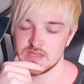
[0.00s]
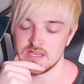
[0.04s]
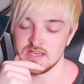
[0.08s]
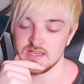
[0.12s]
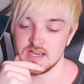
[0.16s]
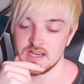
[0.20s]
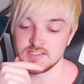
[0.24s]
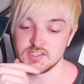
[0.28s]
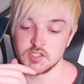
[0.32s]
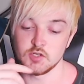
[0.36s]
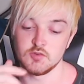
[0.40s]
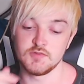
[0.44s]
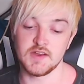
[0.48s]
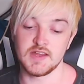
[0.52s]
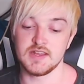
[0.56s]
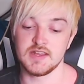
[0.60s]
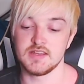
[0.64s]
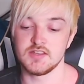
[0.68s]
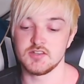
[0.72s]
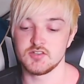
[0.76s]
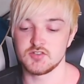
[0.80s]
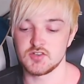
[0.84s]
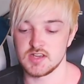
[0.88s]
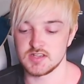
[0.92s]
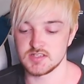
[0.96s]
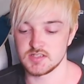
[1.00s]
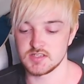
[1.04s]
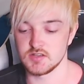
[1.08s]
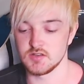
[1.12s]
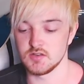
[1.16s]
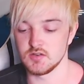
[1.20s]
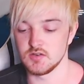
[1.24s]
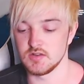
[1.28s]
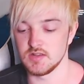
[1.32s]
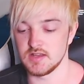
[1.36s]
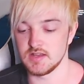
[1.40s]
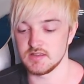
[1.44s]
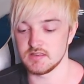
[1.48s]
I do find it interesting,
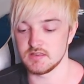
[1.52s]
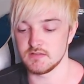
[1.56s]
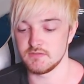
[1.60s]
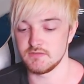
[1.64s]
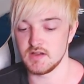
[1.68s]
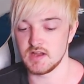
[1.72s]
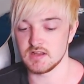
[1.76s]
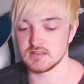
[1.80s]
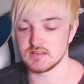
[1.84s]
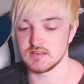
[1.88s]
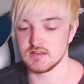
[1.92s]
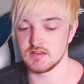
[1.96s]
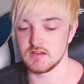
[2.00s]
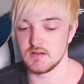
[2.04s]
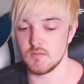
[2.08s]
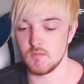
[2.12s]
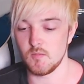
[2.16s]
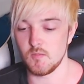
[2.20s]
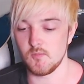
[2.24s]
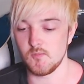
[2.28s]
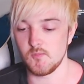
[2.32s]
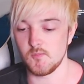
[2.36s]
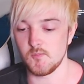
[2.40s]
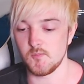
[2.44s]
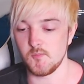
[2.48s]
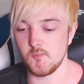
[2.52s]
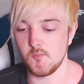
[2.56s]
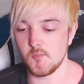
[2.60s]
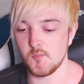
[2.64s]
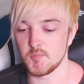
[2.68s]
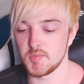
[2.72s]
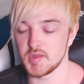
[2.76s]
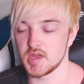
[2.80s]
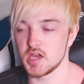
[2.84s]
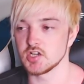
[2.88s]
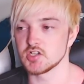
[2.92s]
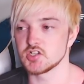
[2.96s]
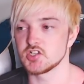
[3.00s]
though, like, the fact that
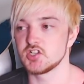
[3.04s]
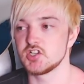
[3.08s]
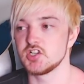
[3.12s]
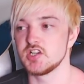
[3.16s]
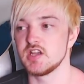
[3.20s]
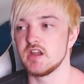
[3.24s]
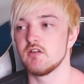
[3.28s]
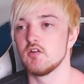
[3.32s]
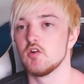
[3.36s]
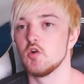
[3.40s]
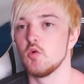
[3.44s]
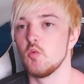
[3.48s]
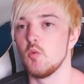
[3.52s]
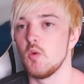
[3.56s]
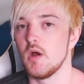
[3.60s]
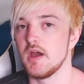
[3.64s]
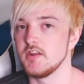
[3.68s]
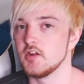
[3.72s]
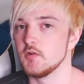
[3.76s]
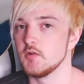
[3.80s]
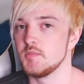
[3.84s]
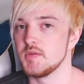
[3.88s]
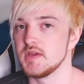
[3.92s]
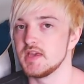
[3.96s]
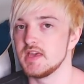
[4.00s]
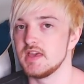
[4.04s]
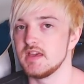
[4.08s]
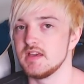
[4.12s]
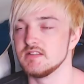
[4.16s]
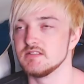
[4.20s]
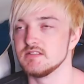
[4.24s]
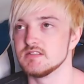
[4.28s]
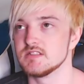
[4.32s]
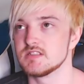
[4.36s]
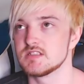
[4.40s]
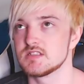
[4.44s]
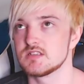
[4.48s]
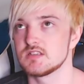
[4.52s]
because Shiro went up
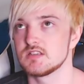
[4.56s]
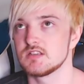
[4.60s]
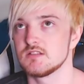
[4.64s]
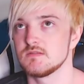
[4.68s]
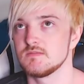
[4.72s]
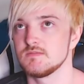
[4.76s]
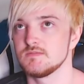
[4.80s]
against